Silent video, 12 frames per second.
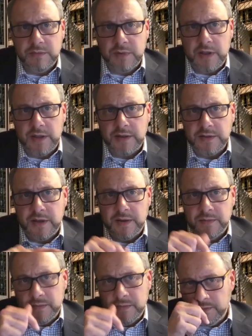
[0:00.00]

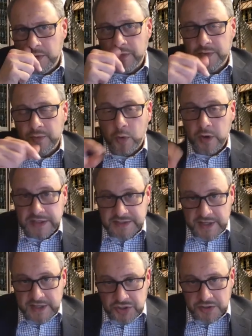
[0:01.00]
and both
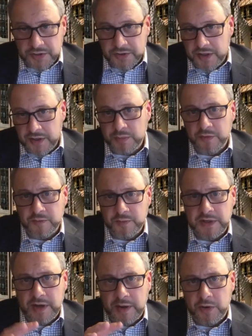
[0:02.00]
organizational learning
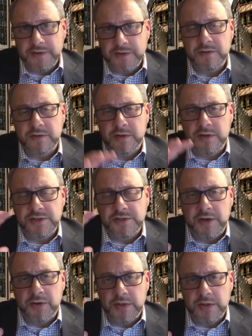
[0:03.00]
improvement, and I'm also going to
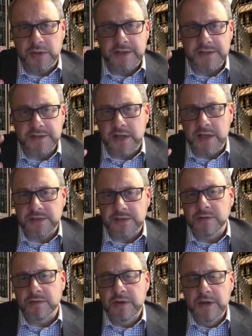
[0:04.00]
generalize that
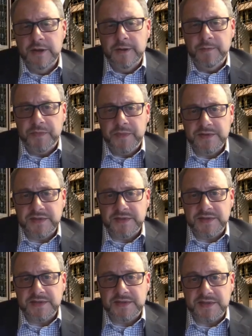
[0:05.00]
to
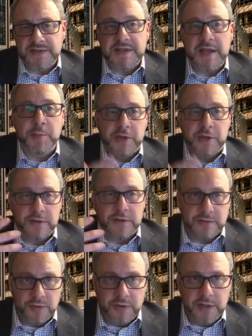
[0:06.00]
systemic
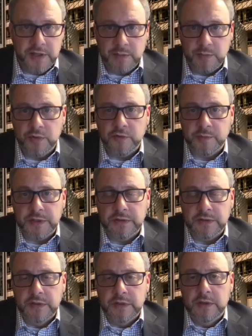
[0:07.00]
learning and improvement.
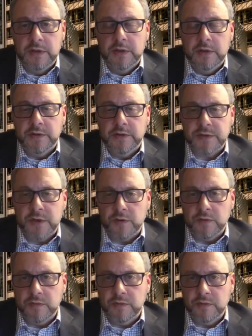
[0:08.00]

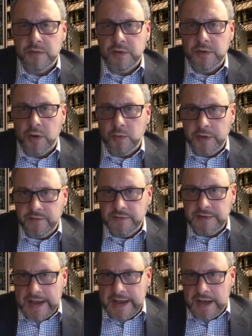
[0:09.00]
So, you know, we've
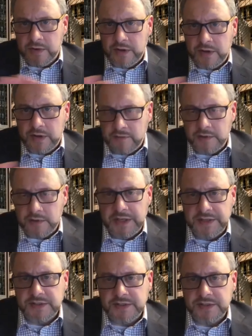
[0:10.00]
now covered the
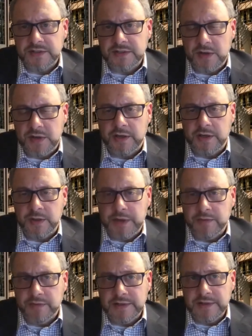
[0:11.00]
basis to talk
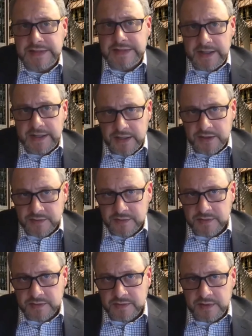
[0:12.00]
about the data
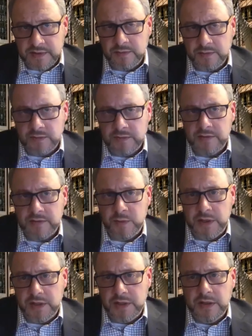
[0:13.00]
that
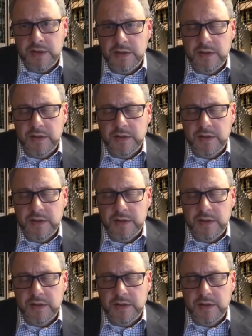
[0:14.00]
we